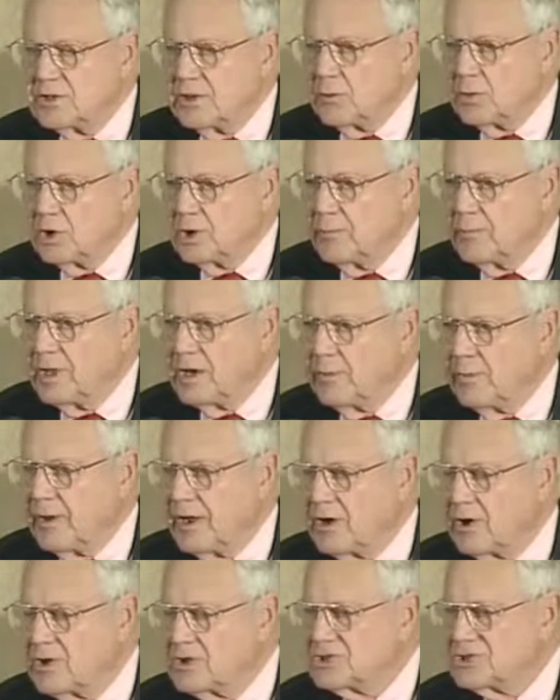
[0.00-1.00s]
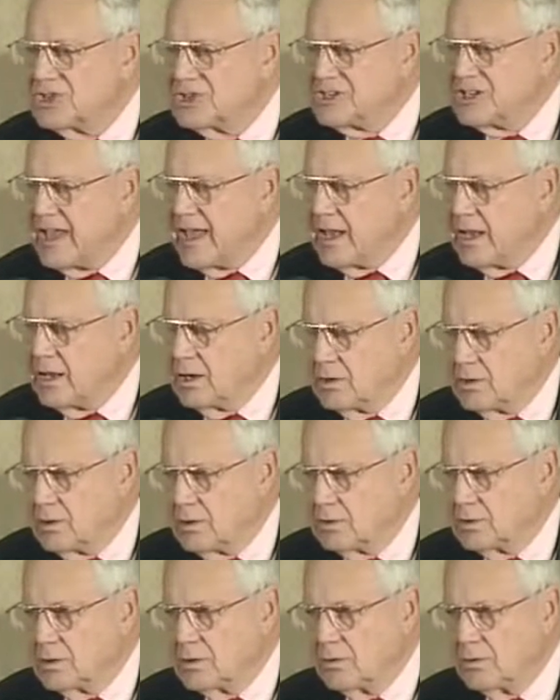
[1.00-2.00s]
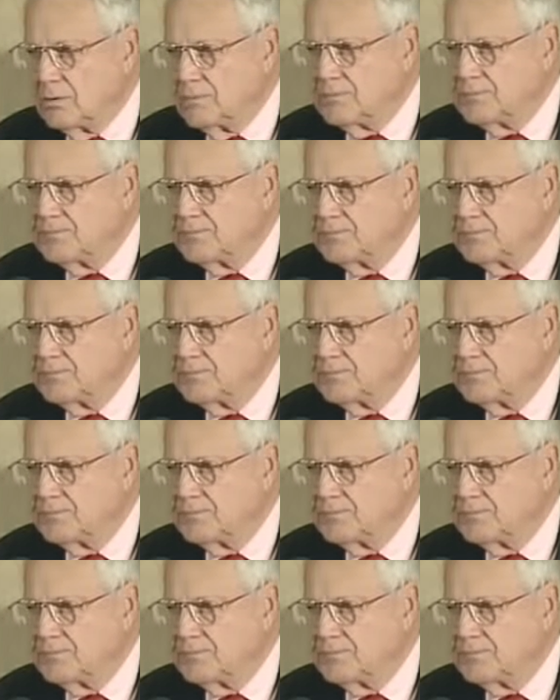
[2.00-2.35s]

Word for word: They were committed by her satanic cult group.